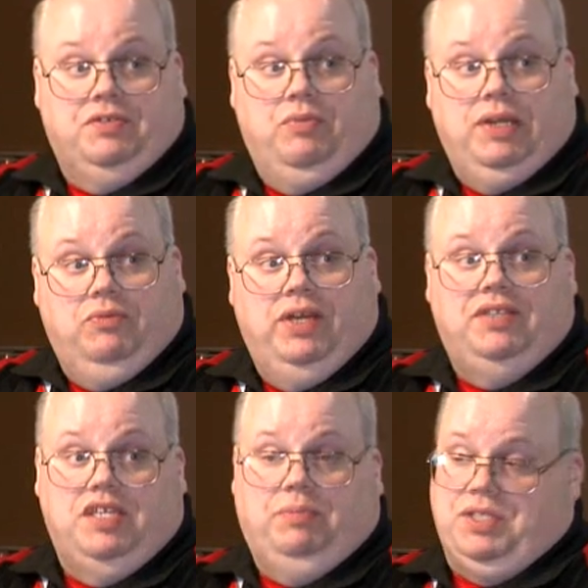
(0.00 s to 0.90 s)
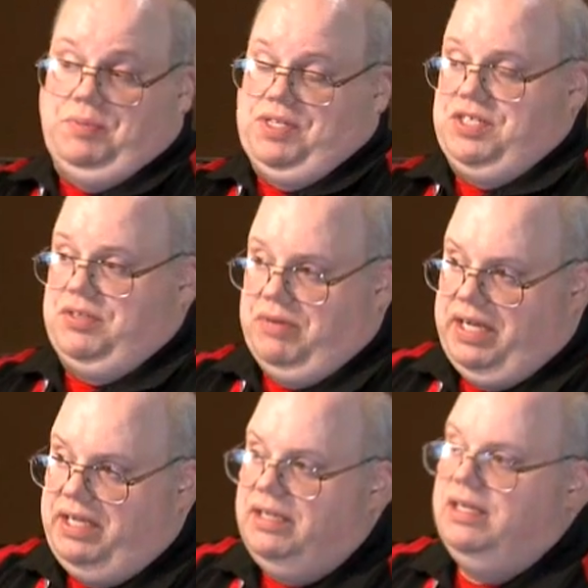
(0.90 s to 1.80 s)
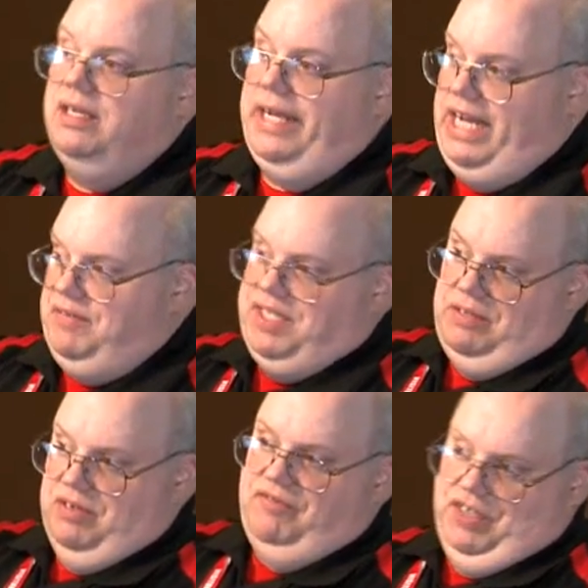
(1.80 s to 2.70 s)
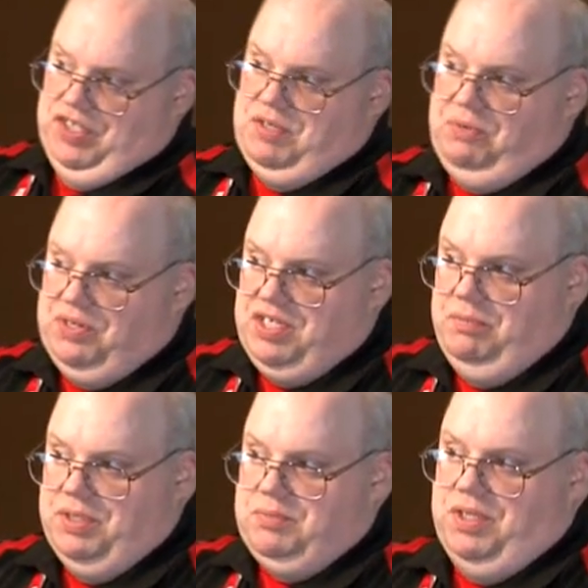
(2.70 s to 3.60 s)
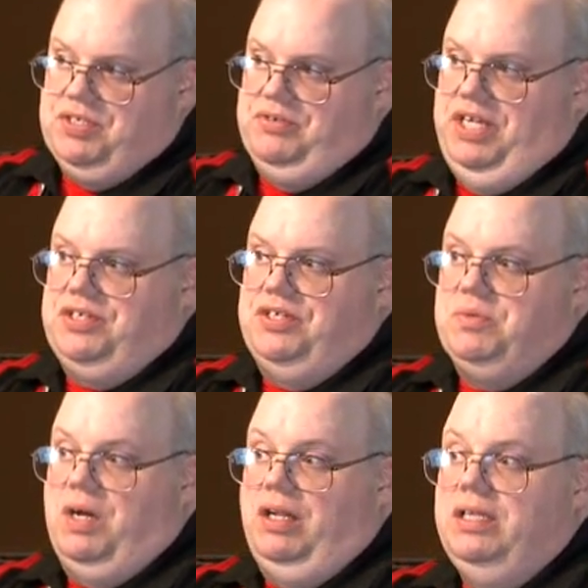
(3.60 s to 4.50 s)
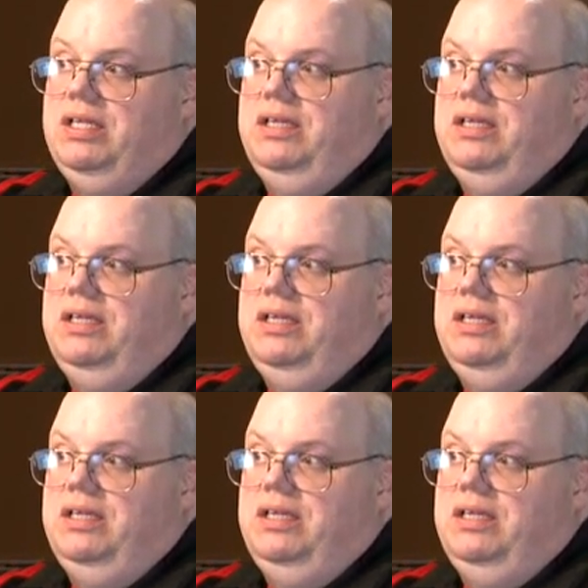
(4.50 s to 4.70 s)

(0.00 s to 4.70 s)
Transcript: So when, when C++ is ready, AVD will fully support C++ creation as well.